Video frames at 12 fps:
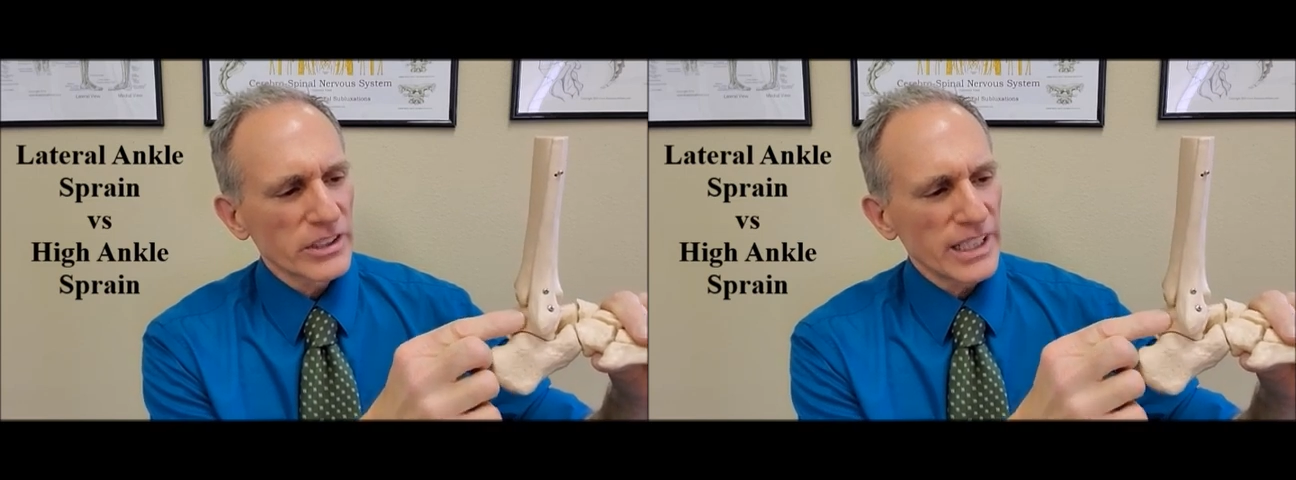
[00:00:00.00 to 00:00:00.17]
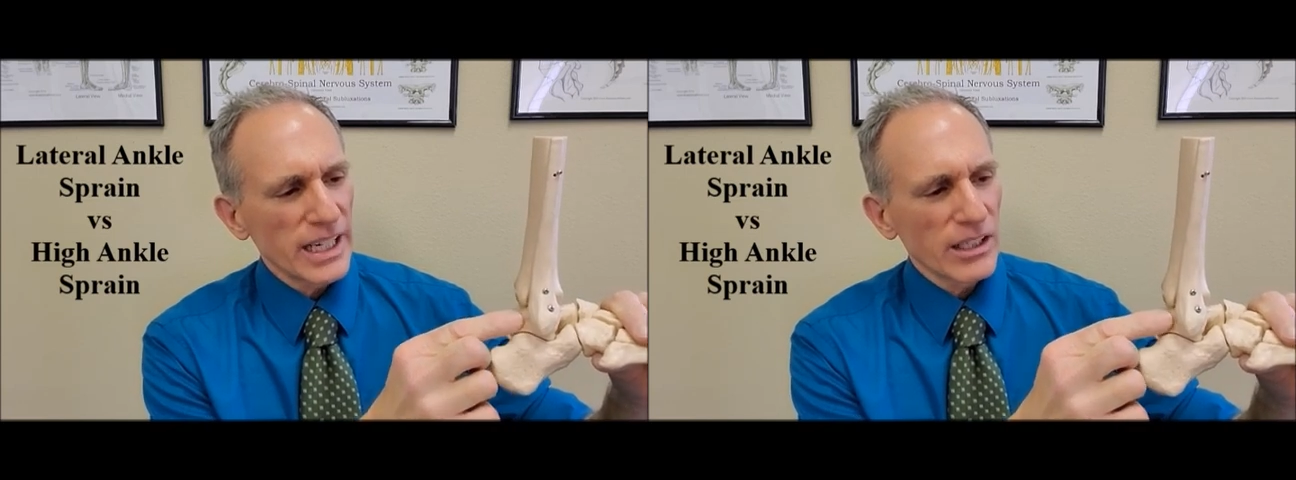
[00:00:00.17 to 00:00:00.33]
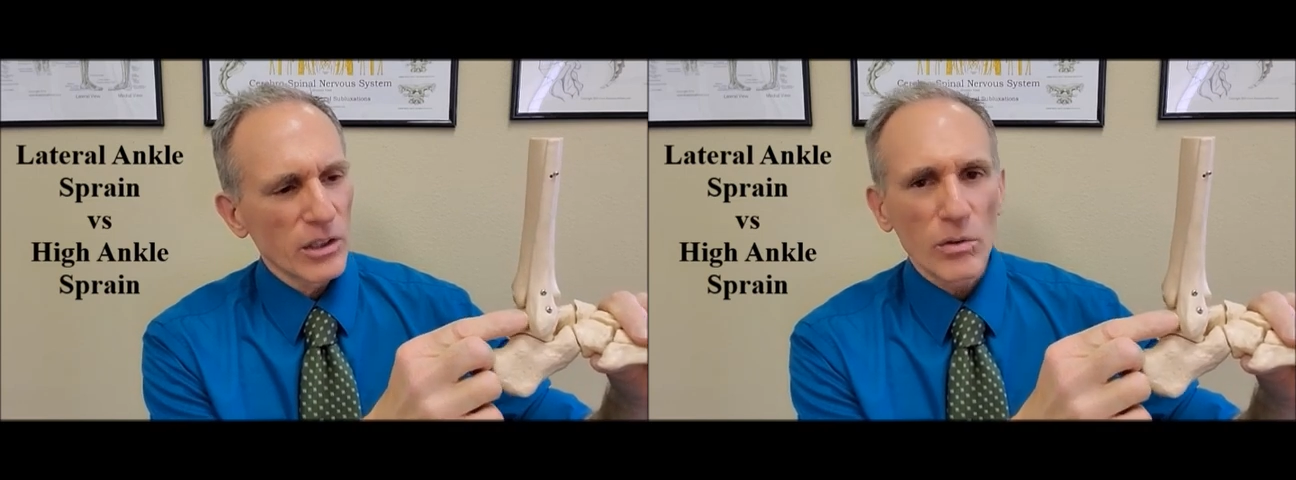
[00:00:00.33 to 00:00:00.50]

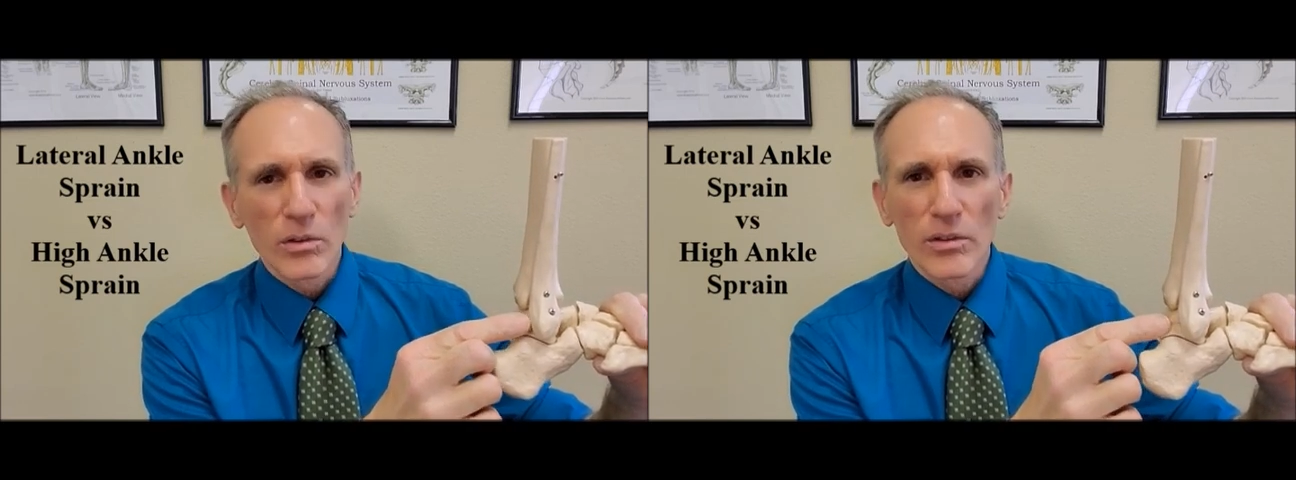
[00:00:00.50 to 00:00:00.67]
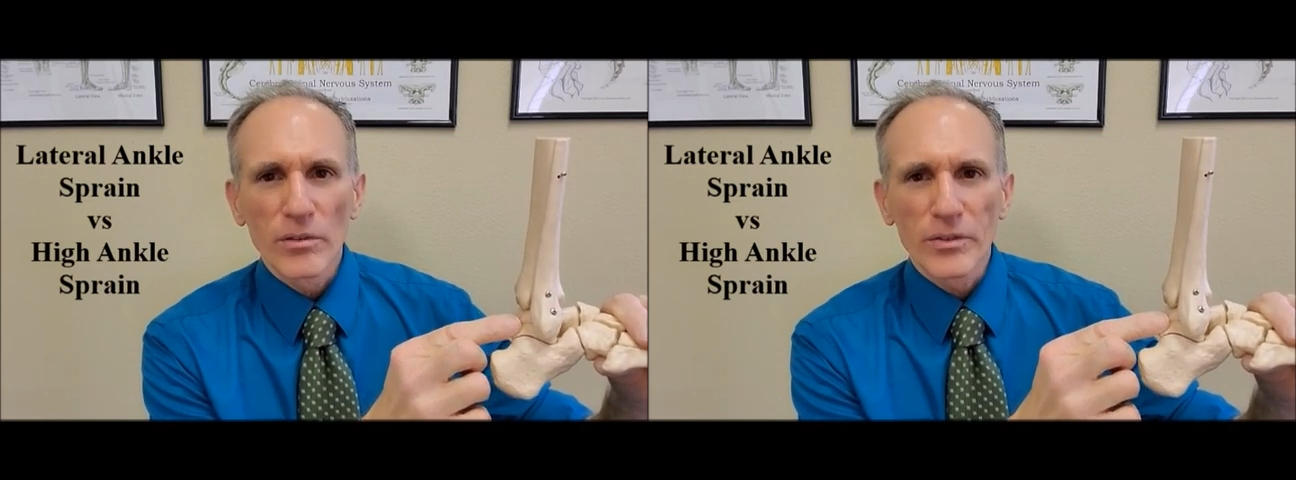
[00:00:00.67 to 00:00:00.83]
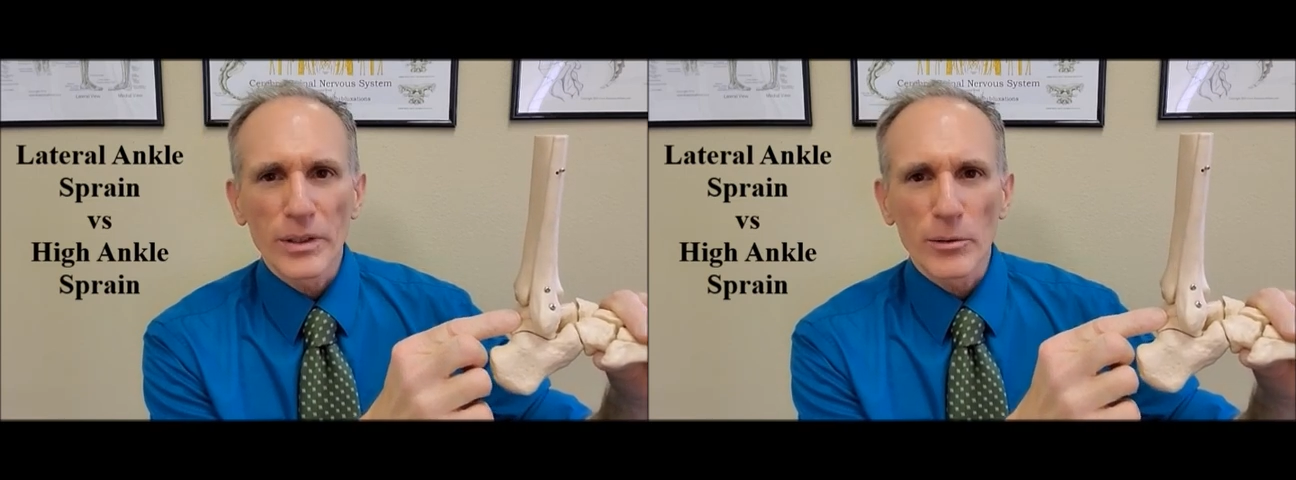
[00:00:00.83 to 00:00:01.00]

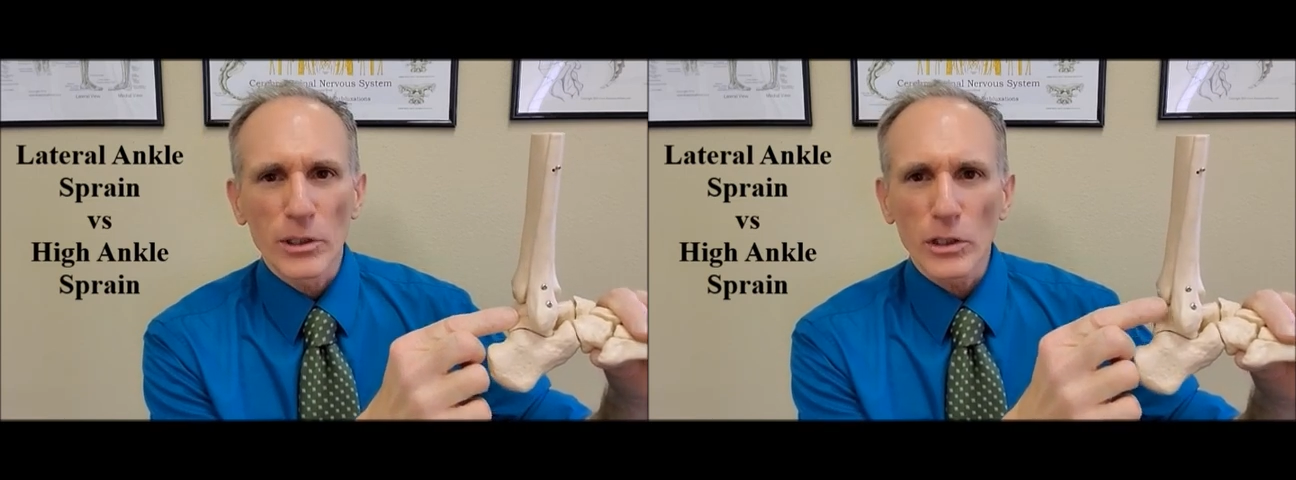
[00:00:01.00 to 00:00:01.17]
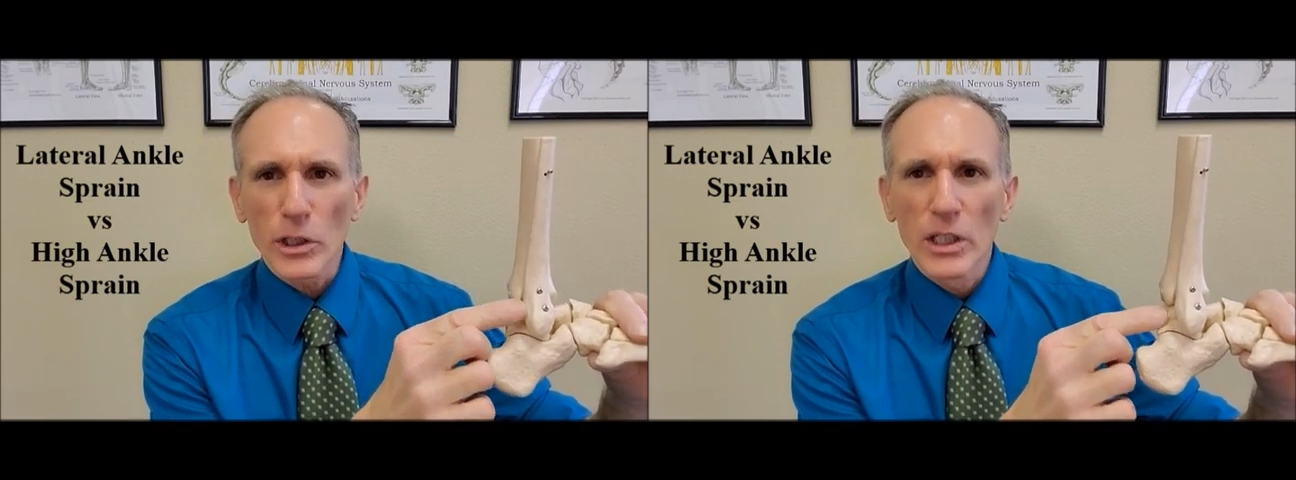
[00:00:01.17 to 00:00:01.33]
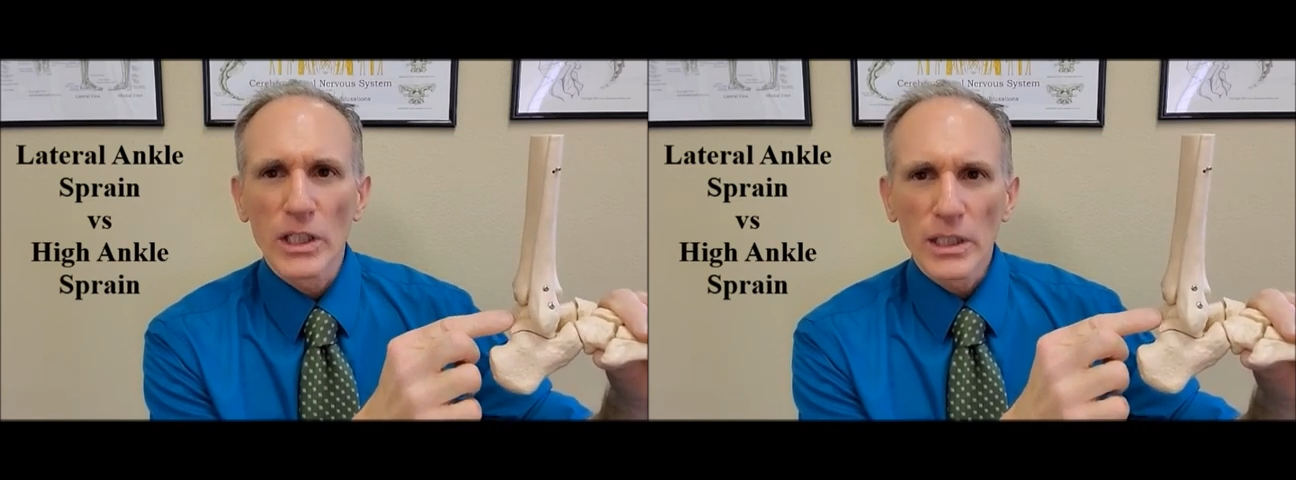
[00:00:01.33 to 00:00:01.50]

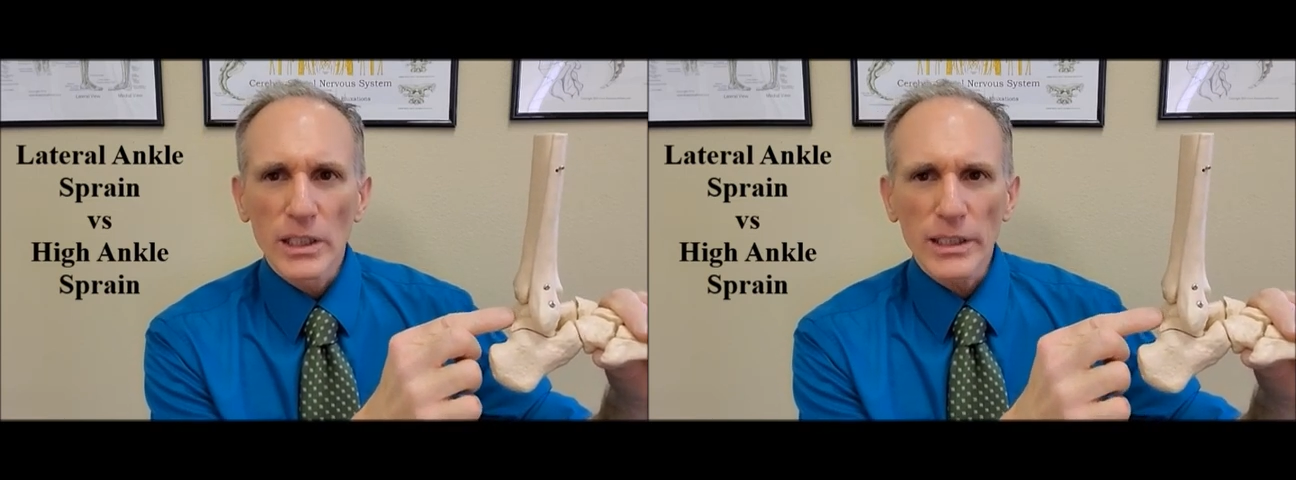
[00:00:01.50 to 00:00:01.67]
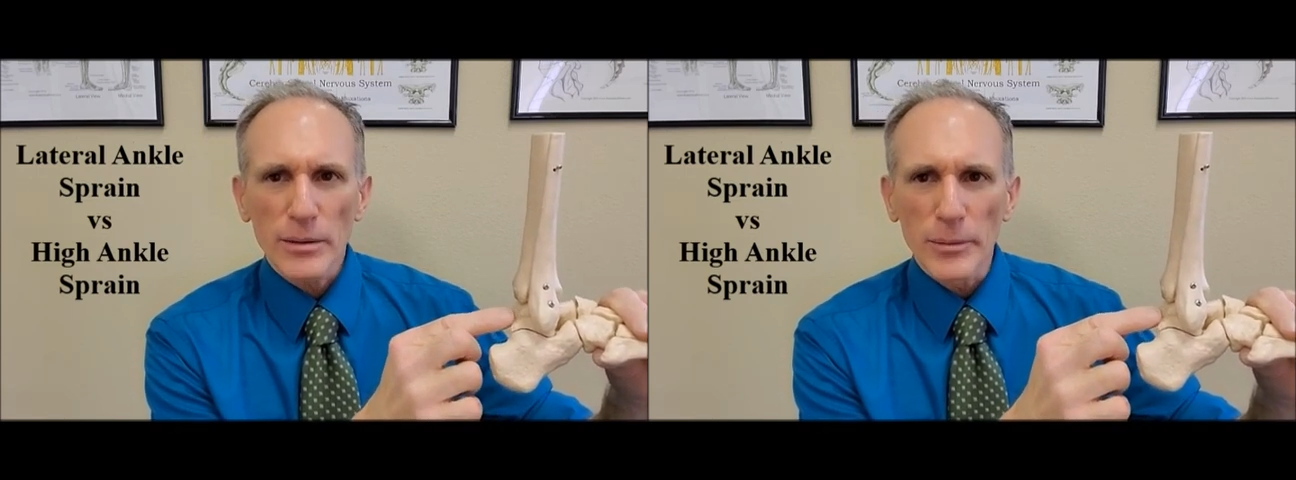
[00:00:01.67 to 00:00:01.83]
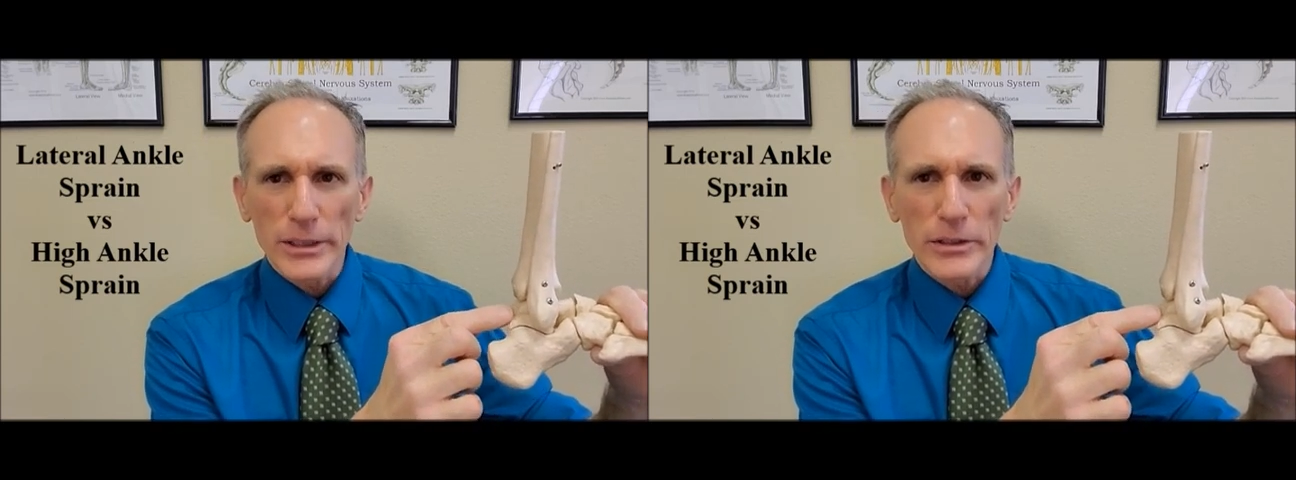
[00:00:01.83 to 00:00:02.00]
talofibular
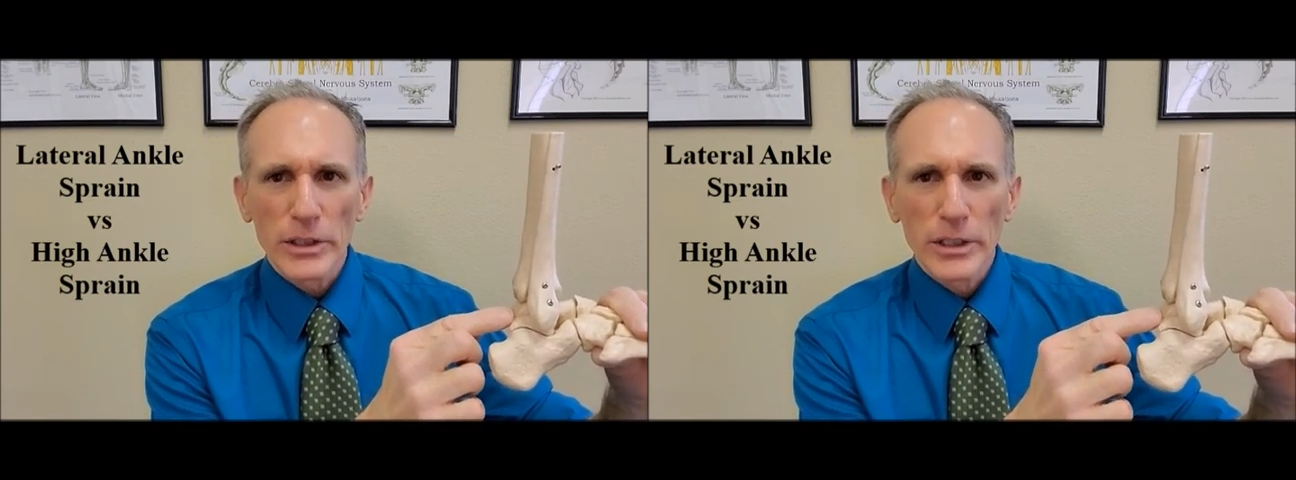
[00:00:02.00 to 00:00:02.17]
ligament.